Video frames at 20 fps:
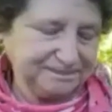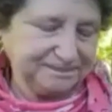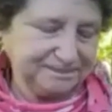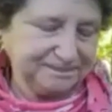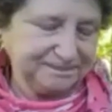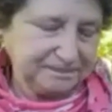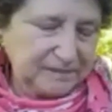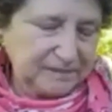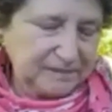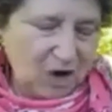
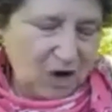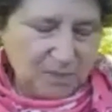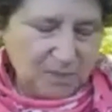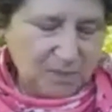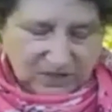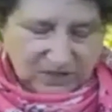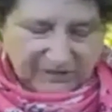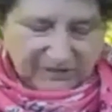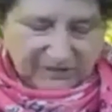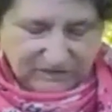Arbor Day
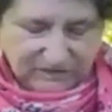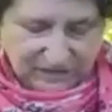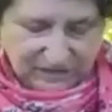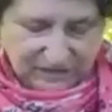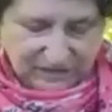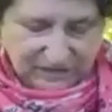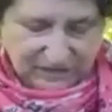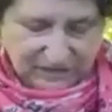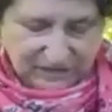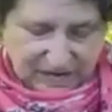Foundation.
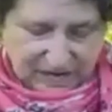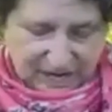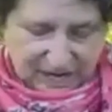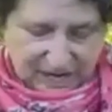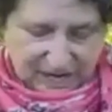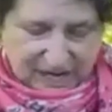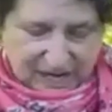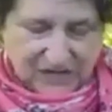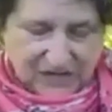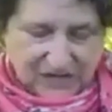
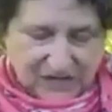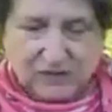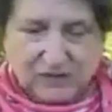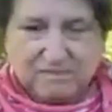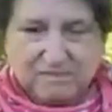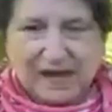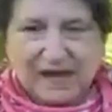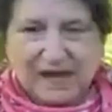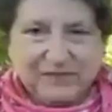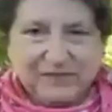And you can
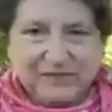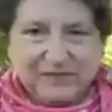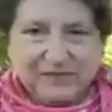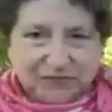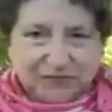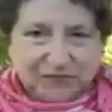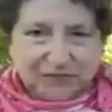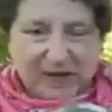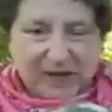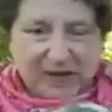buy these
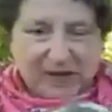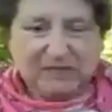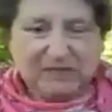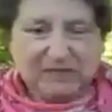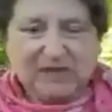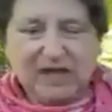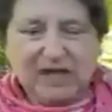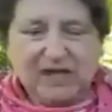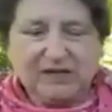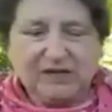from
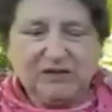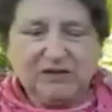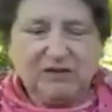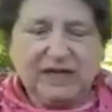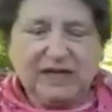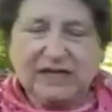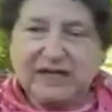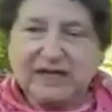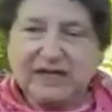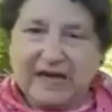Amazon. They're
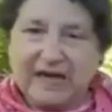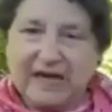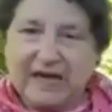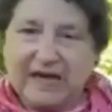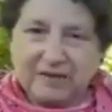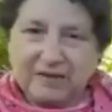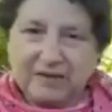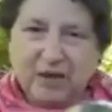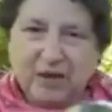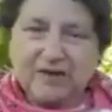like gazing
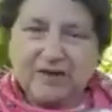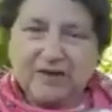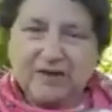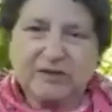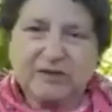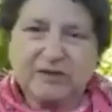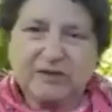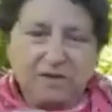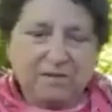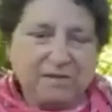balls, but
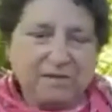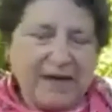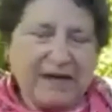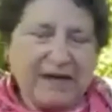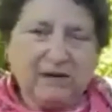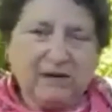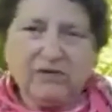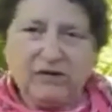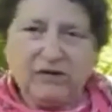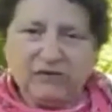they're
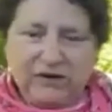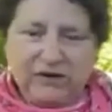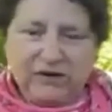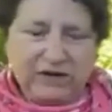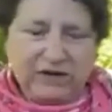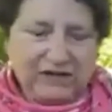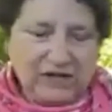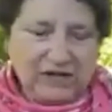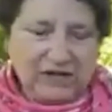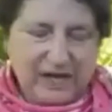metal, they're very
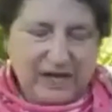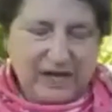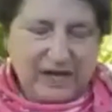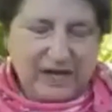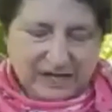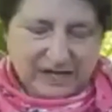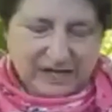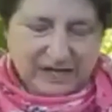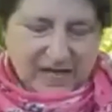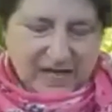light.
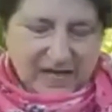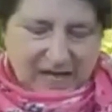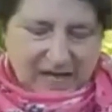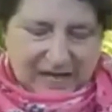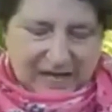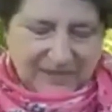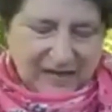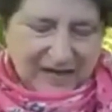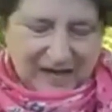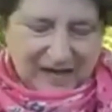
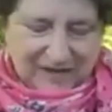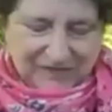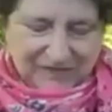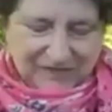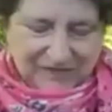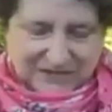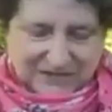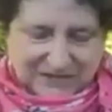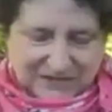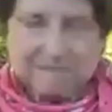And they had
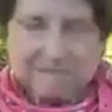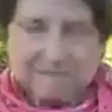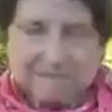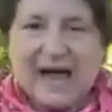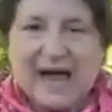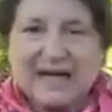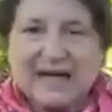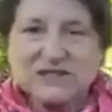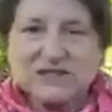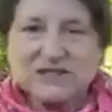these in a
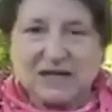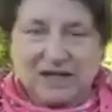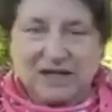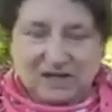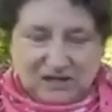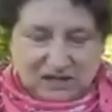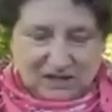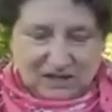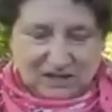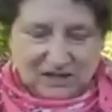basket,
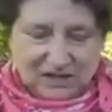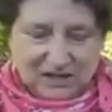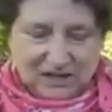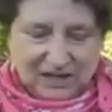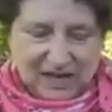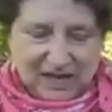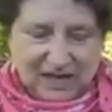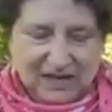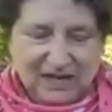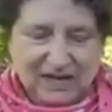
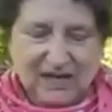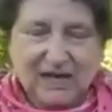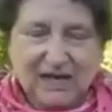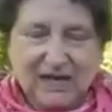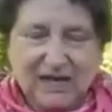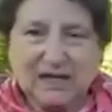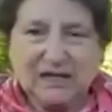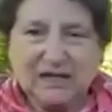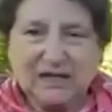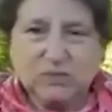and
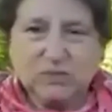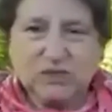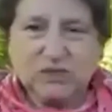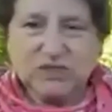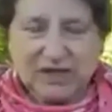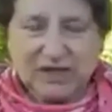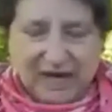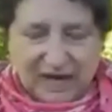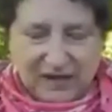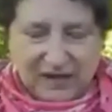kids would
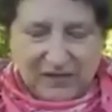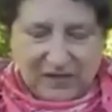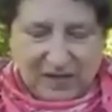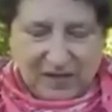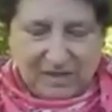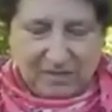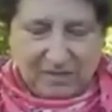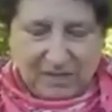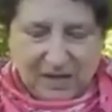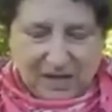take
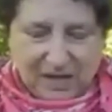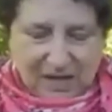them